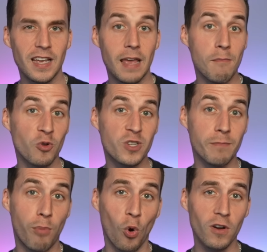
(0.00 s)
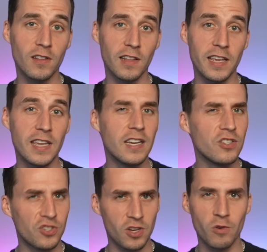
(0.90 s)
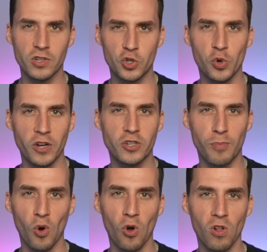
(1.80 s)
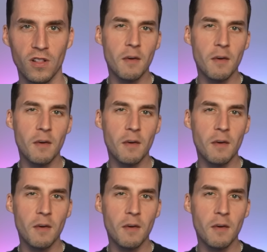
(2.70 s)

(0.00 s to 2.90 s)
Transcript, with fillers: And most importantly, so does Trunchbull.